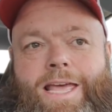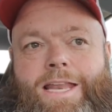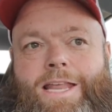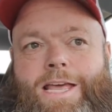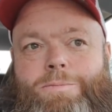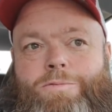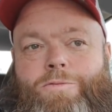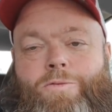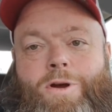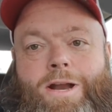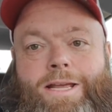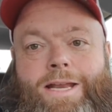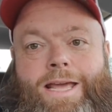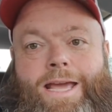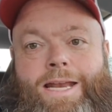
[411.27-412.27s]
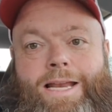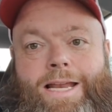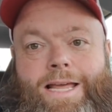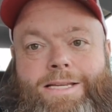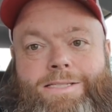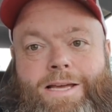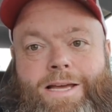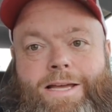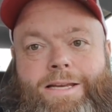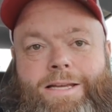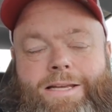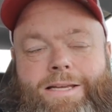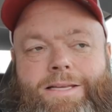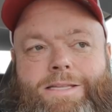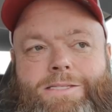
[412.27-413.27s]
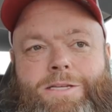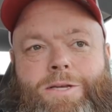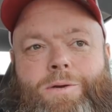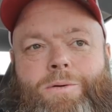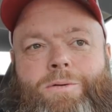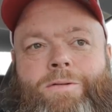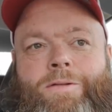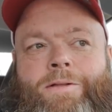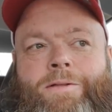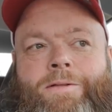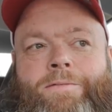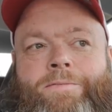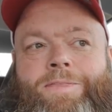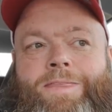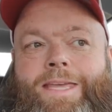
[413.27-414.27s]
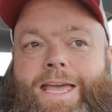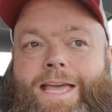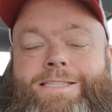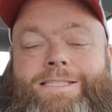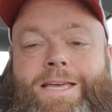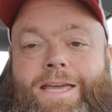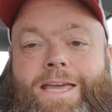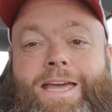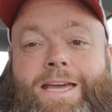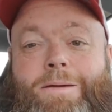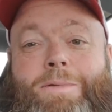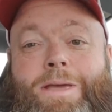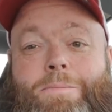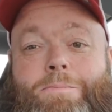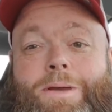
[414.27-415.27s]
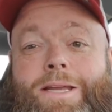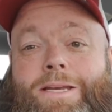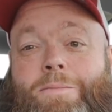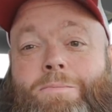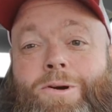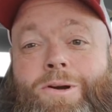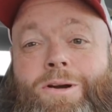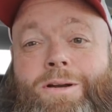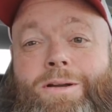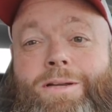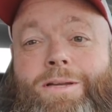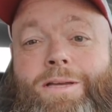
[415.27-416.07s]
That's before I did 80 last night. So it can be a big number.